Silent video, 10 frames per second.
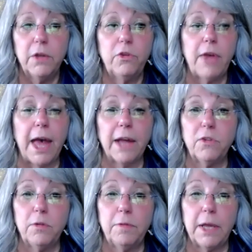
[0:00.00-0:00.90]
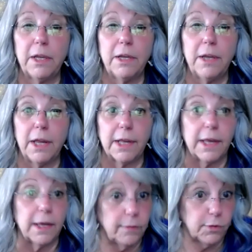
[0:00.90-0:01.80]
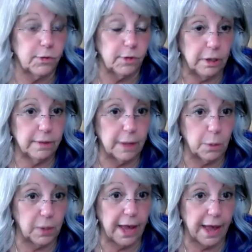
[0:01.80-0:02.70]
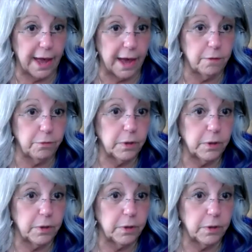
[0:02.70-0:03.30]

to activate innate gifts that we have